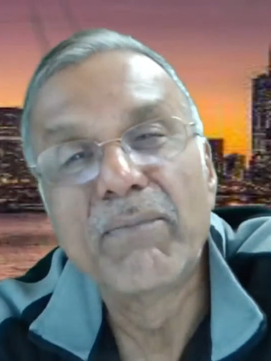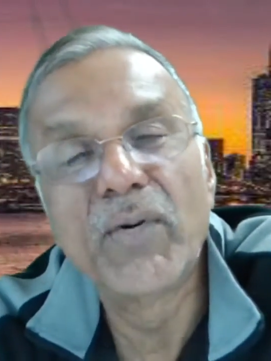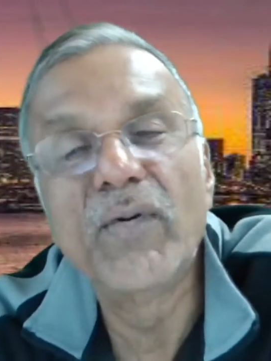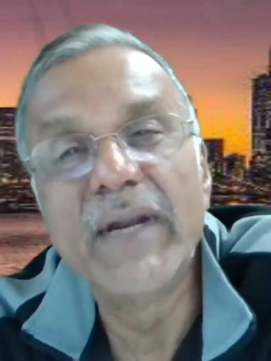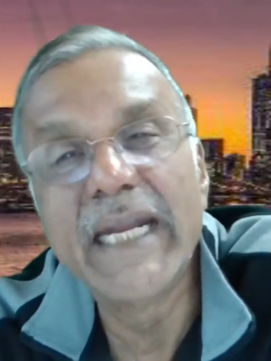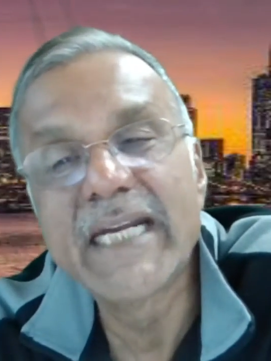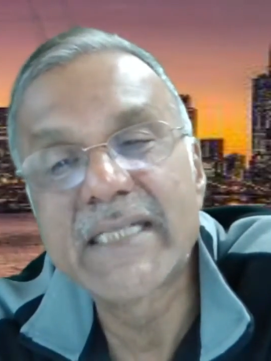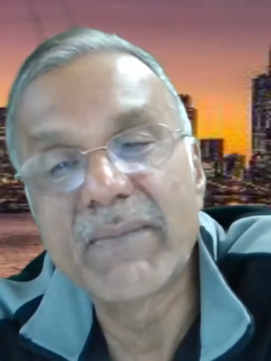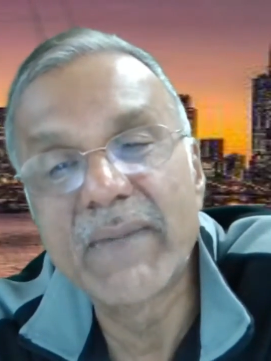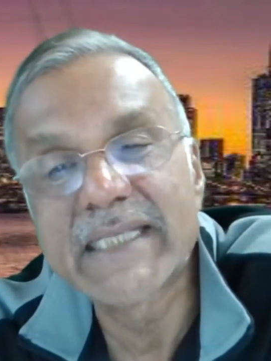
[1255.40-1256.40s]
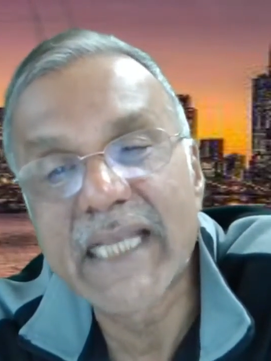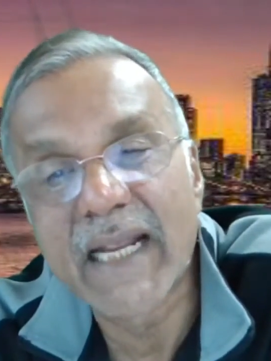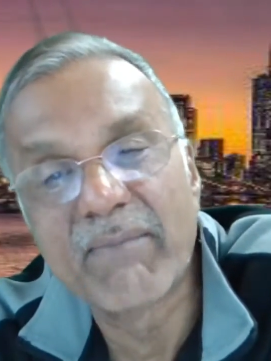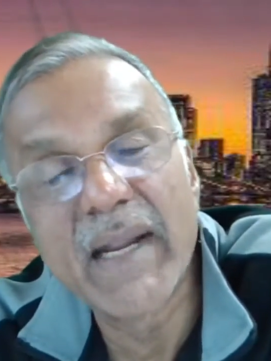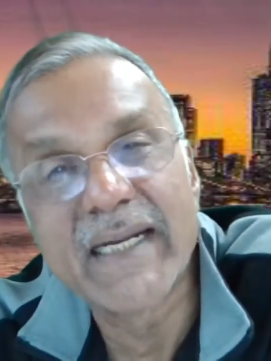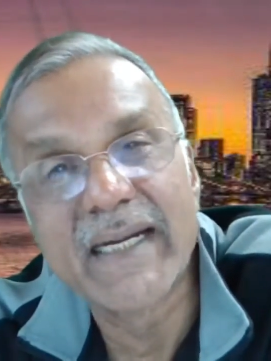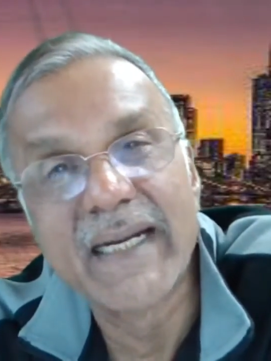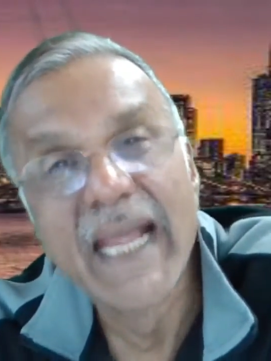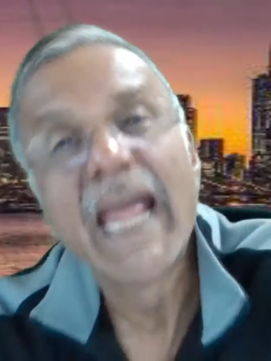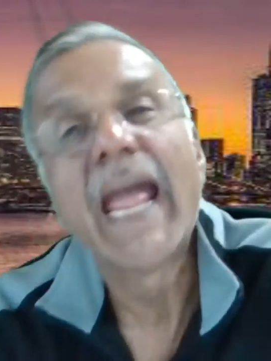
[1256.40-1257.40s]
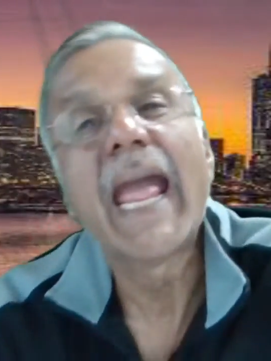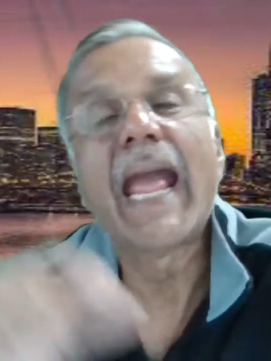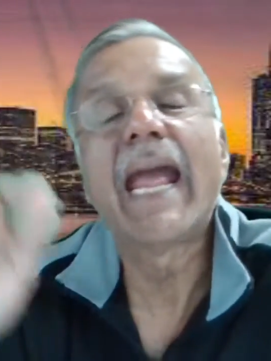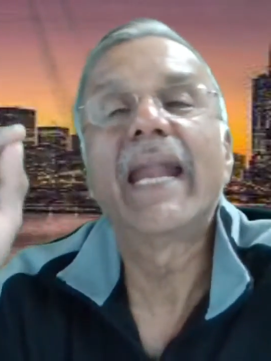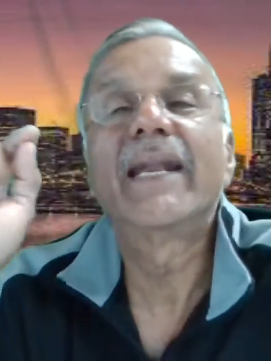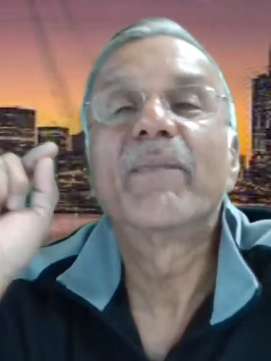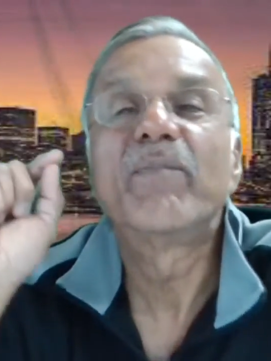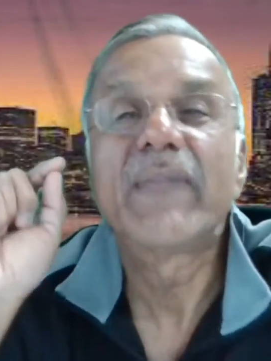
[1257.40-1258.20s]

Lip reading: pool needs to be segmented, and